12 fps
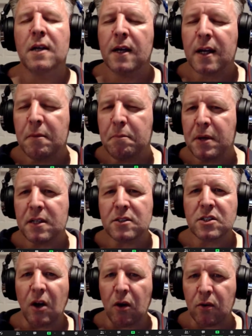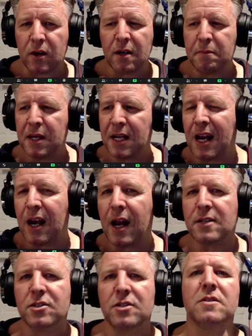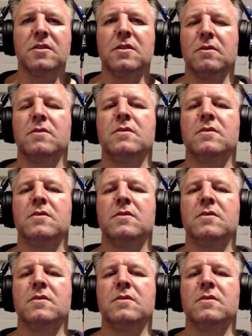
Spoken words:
It can be a song, it can be a collection of songs.